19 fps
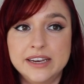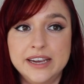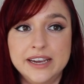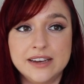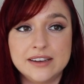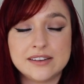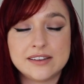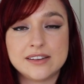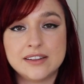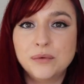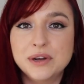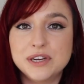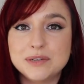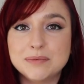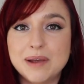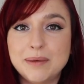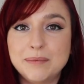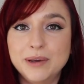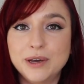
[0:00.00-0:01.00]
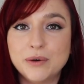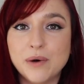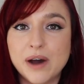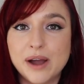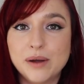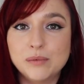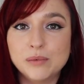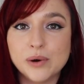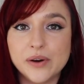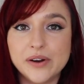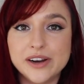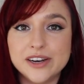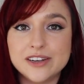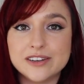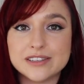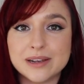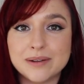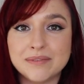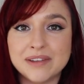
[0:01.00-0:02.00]
Hicks, which made me quite worried
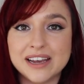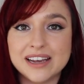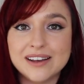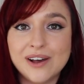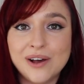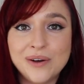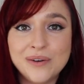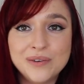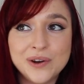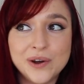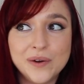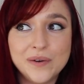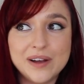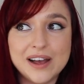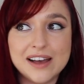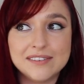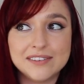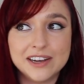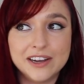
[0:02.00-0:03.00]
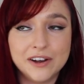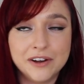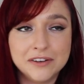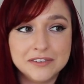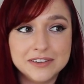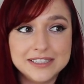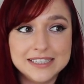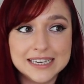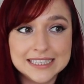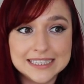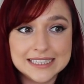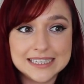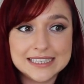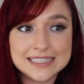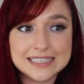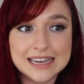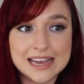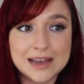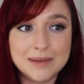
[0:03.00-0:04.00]
because I'm like, oh no, have I overdone
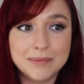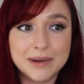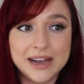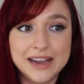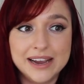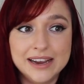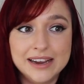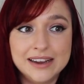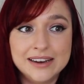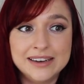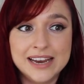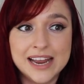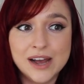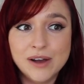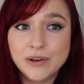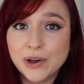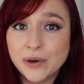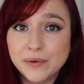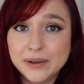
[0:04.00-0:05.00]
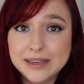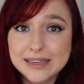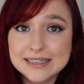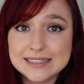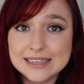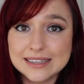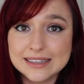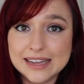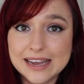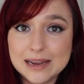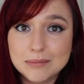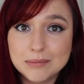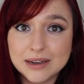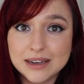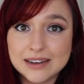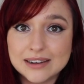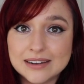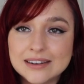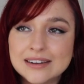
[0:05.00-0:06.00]
it? Am I now going into
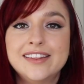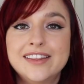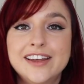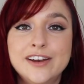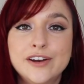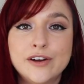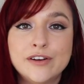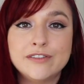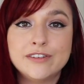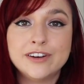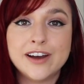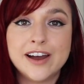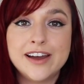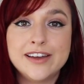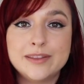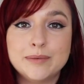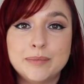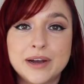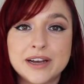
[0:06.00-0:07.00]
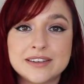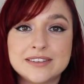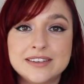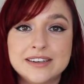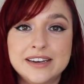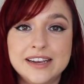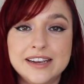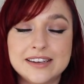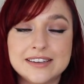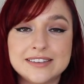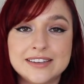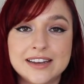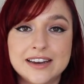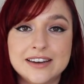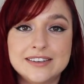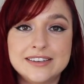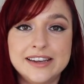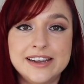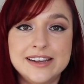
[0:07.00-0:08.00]
labor? Then overnight the Braxton Hicks
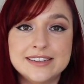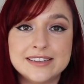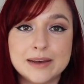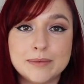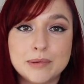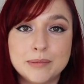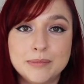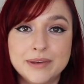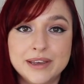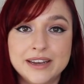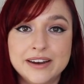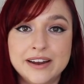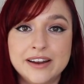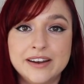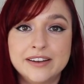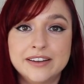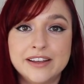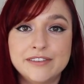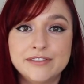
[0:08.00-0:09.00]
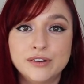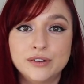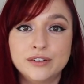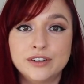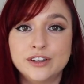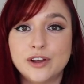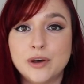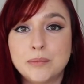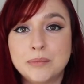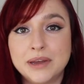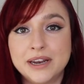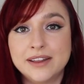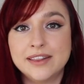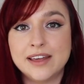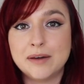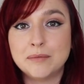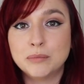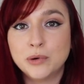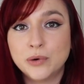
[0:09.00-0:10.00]
started to ease up a bit and they felt a lot better
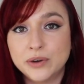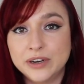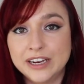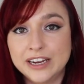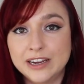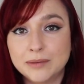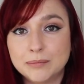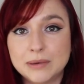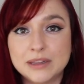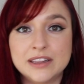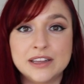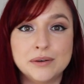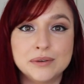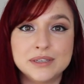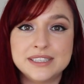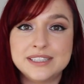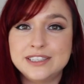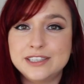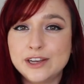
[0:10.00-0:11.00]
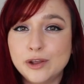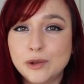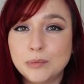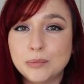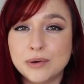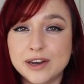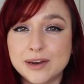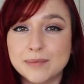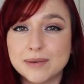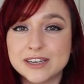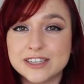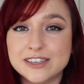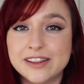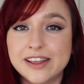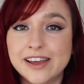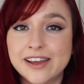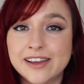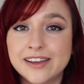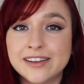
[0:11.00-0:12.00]
that morning, but they were still pretty much
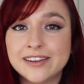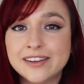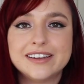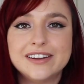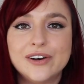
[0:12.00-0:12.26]
there.